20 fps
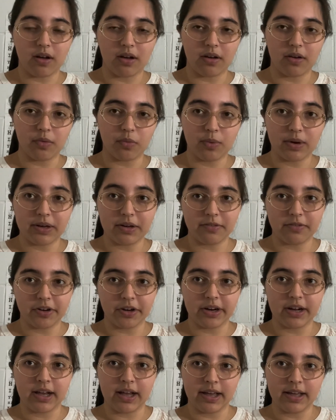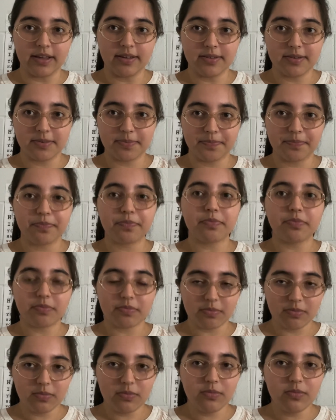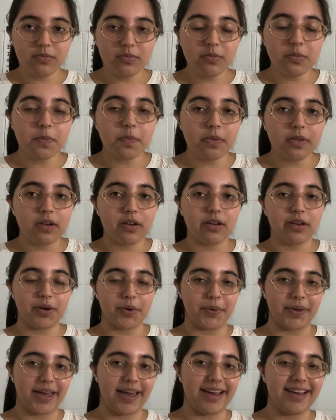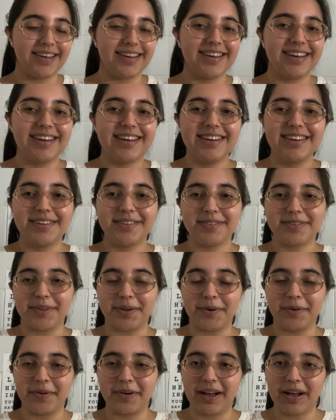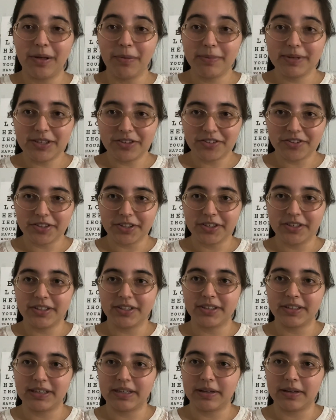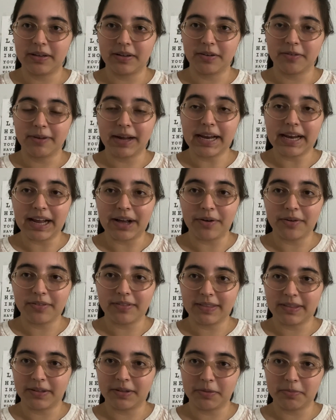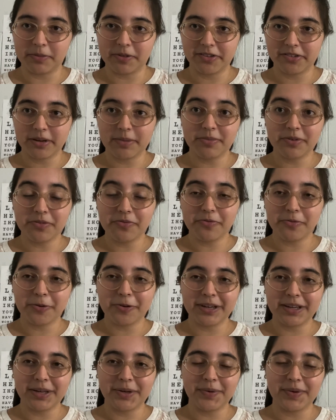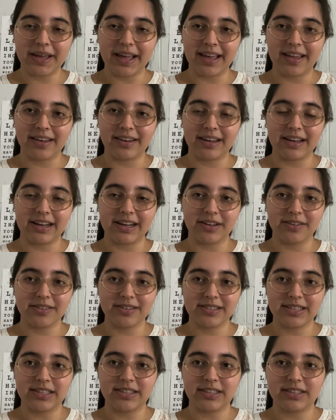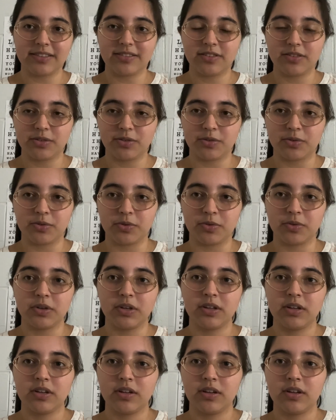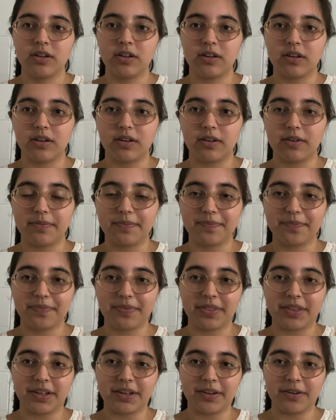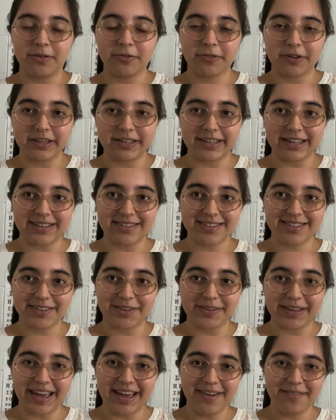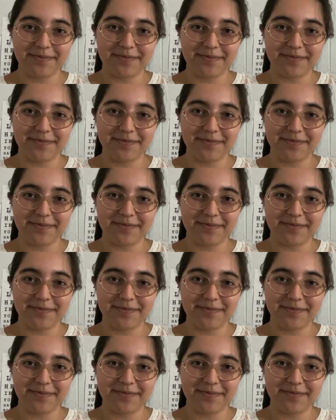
one of your eyes. Okay, so I'll be sure to write out the prescription for you, and I'll send it to the front desk, okay?